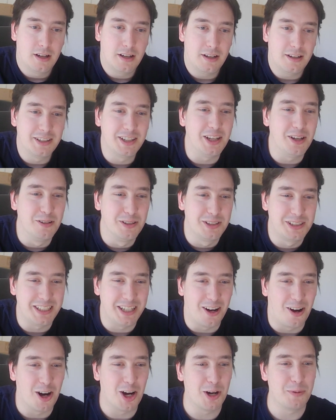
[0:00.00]
Use the
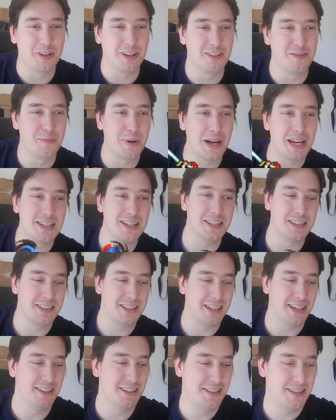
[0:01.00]
army of Benji's
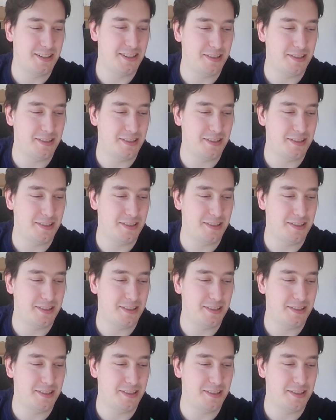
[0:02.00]
kids.